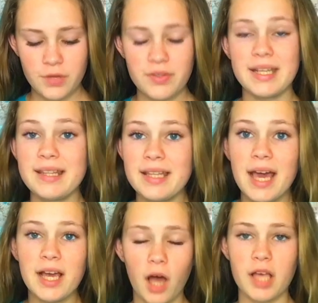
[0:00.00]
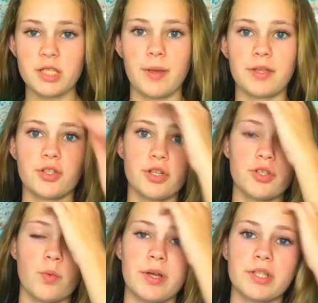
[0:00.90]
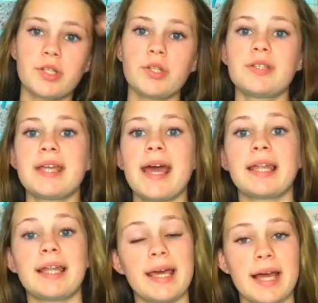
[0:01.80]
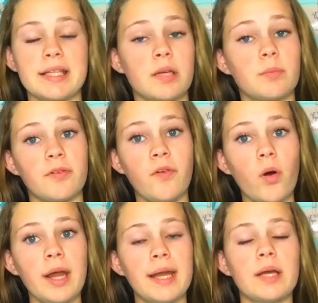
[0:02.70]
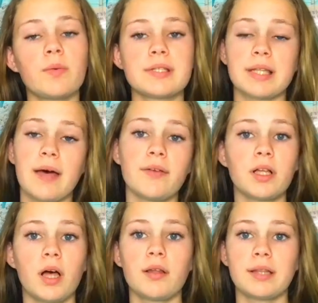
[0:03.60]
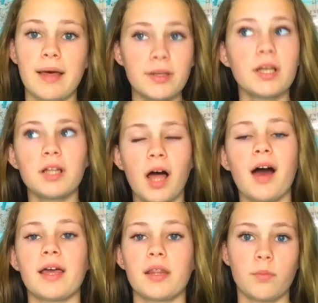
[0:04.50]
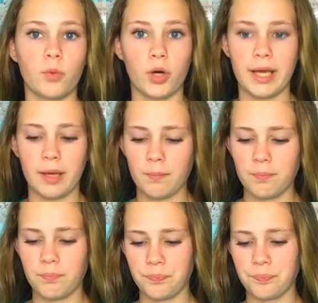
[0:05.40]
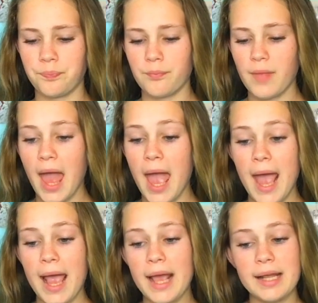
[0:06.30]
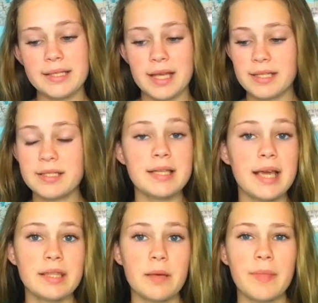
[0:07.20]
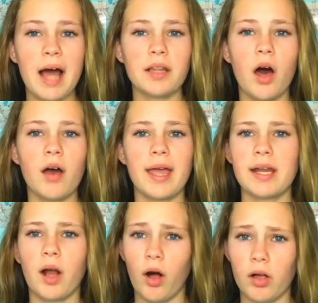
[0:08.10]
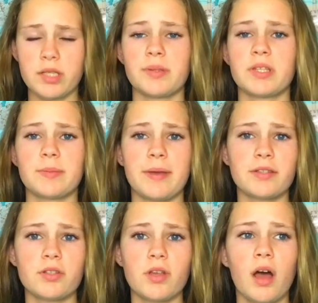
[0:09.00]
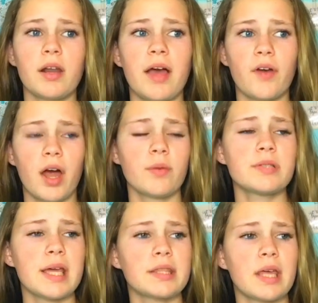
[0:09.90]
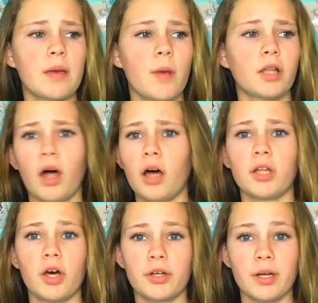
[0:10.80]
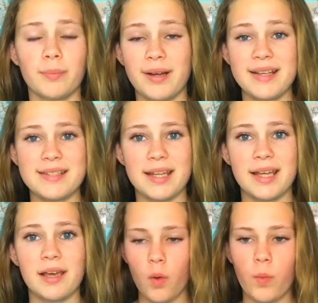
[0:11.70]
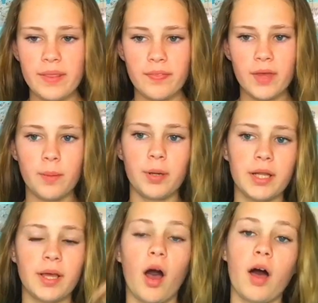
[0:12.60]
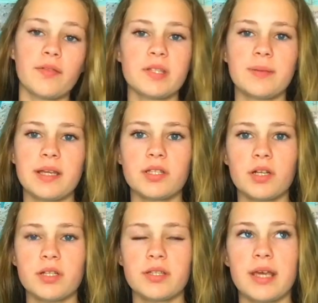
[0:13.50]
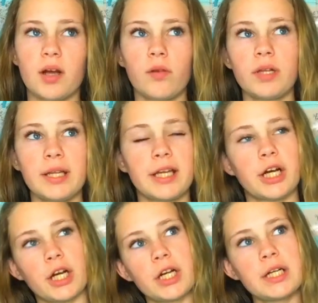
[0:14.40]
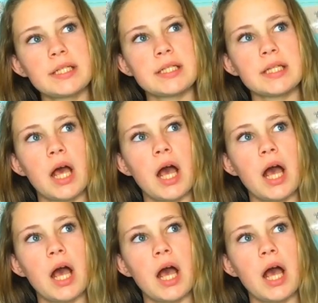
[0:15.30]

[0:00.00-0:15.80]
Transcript: day that I got spacers was a Tuesday, like I said before, and it was 11 o'clock in the morning. And it doesn't take them that long at all to put the spacers on. I thought it would take them a lot longer, but it didn't. When they're putting on the spacers, they don't really hurt